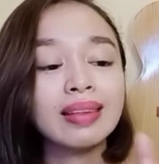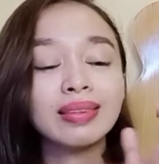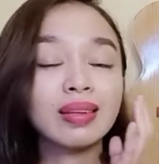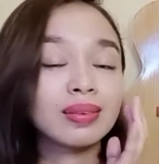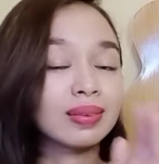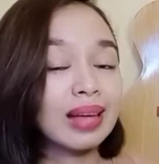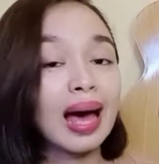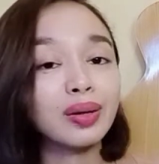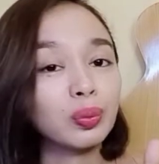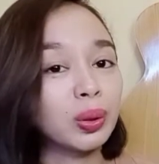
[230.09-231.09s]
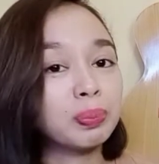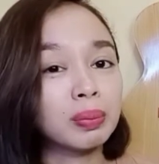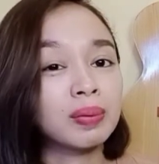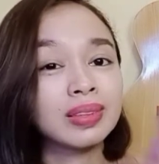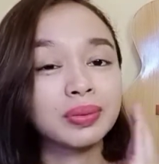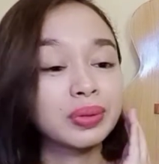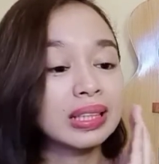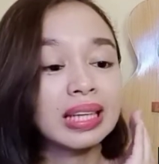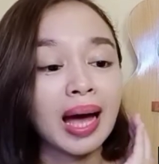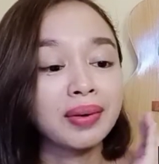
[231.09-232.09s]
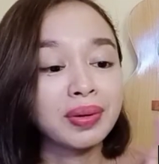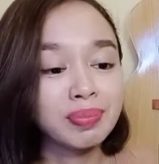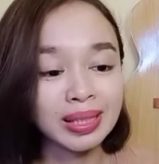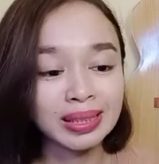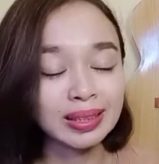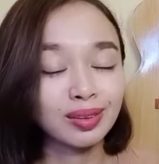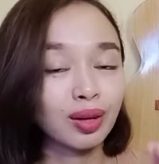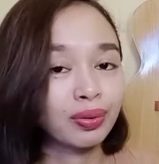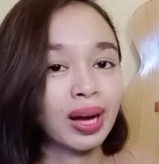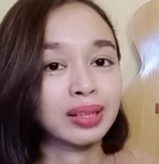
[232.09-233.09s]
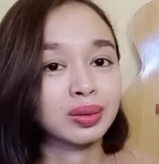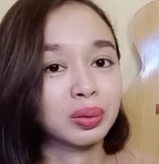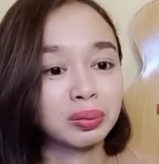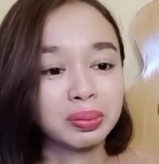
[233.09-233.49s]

then that would probably really are reminiscent of High School